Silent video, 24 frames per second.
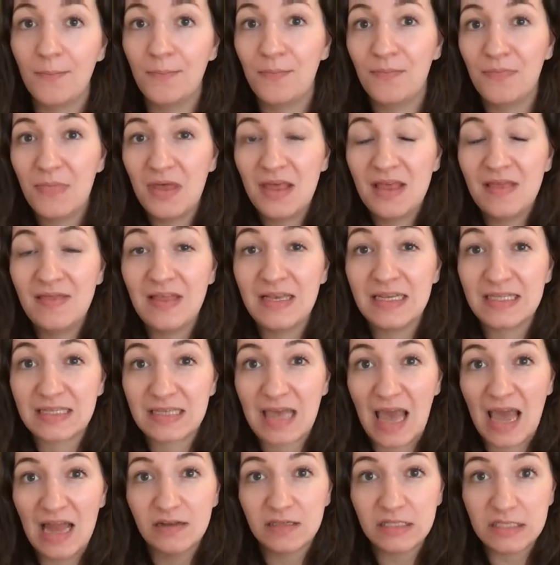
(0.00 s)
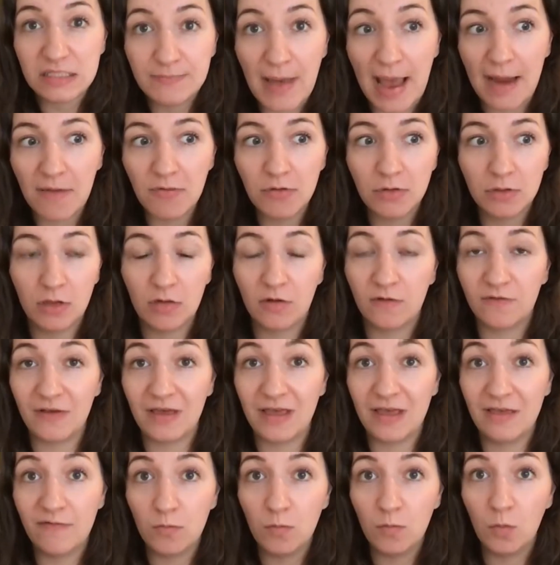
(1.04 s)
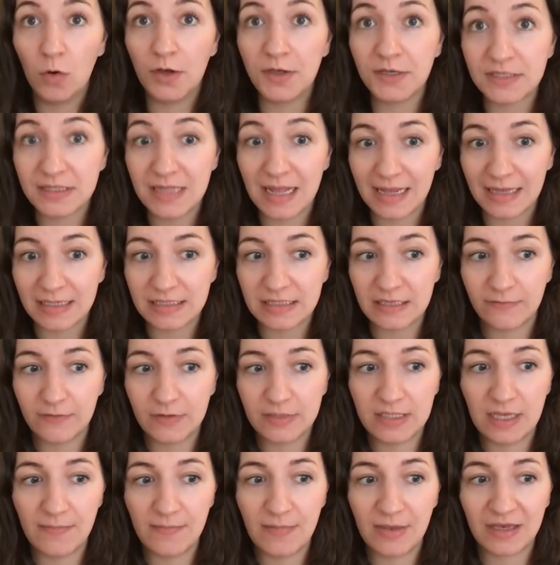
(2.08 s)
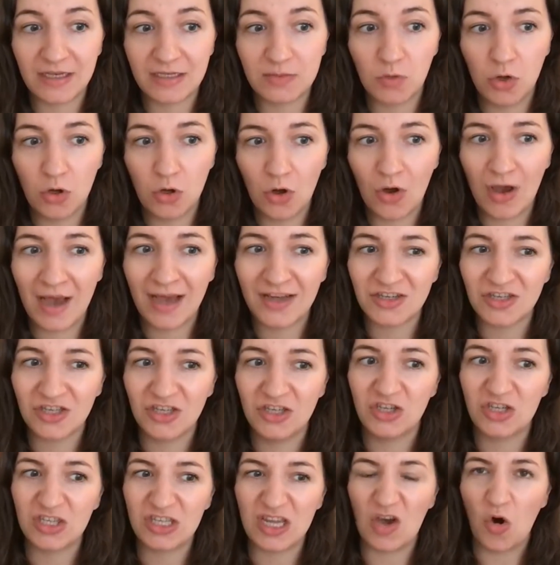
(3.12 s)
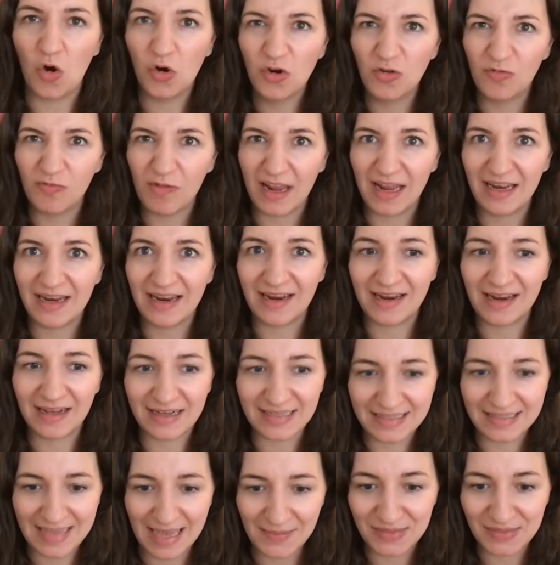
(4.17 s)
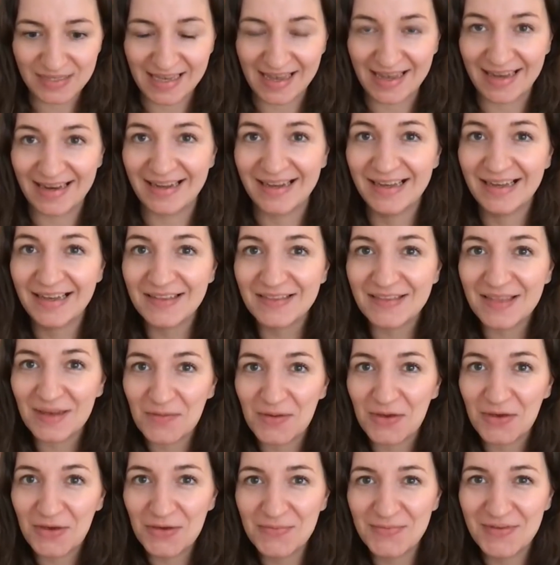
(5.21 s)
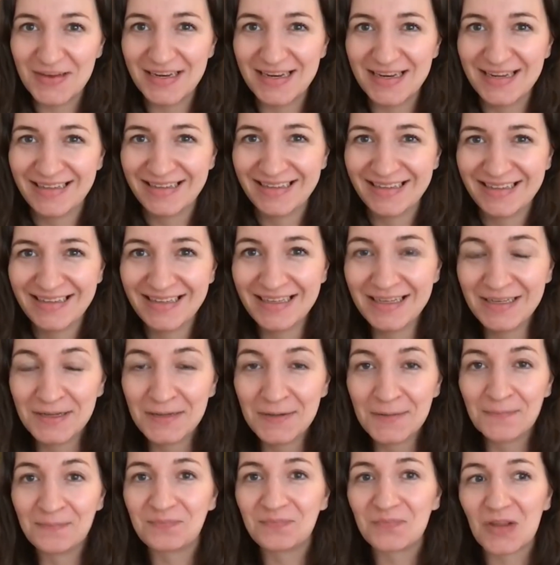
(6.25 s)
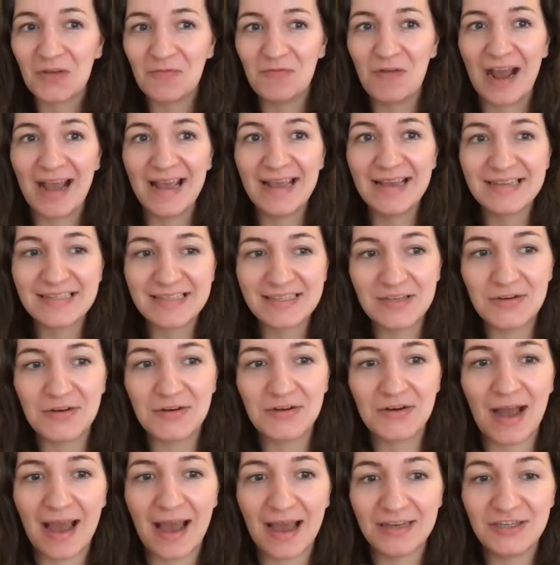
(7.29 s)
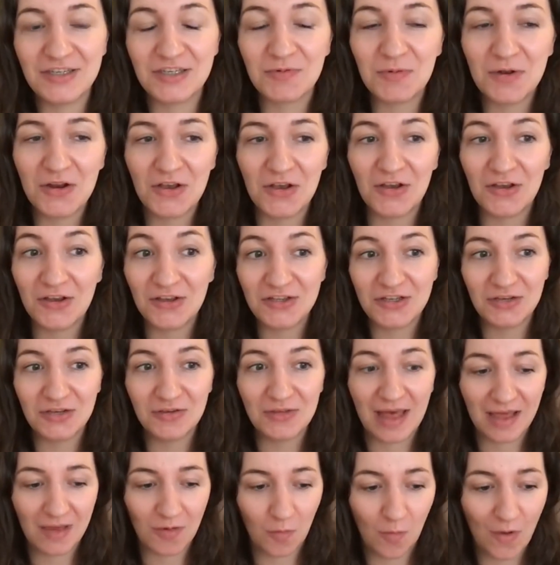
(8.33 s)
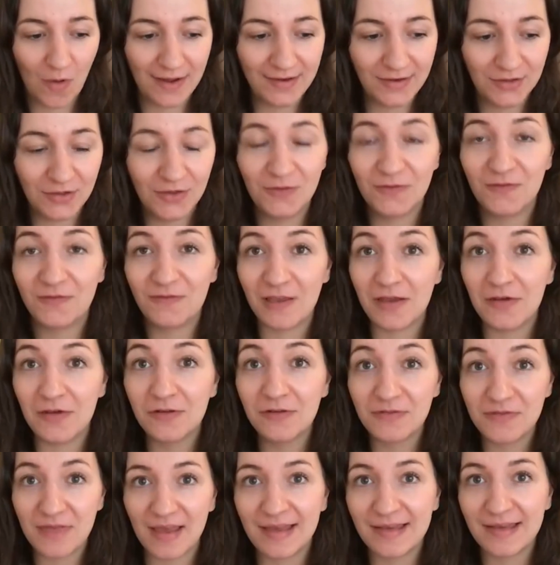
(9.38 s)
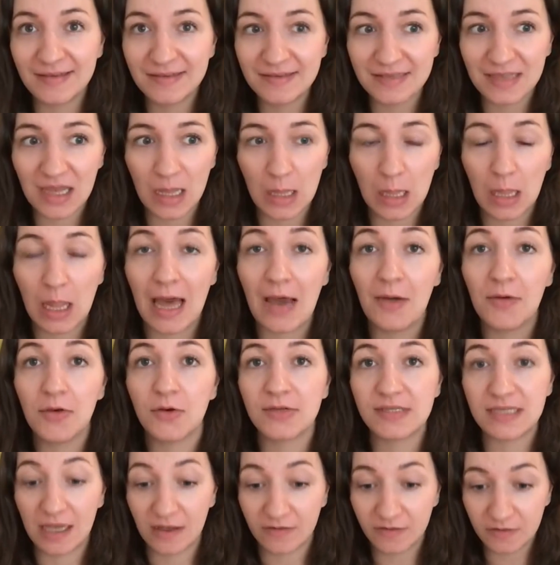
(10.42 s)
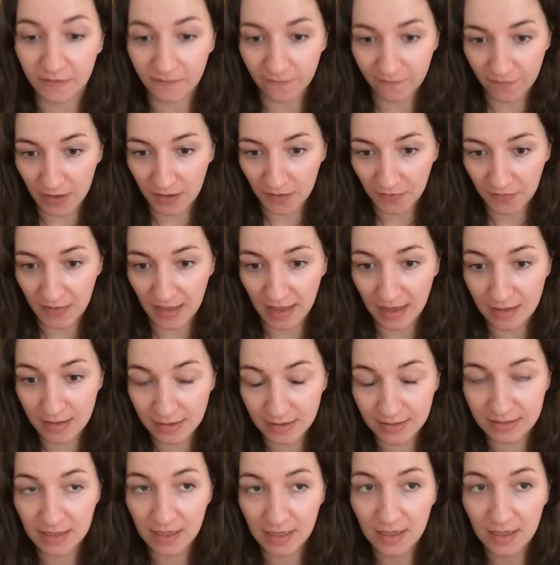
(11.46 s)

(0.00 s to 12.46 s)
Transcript: in this kind of spiral of even worse negativity because we're not actually just honoring and accepting that we're human. Right? So I just want to urge you, like, when you feel things, allow yourself to feel things.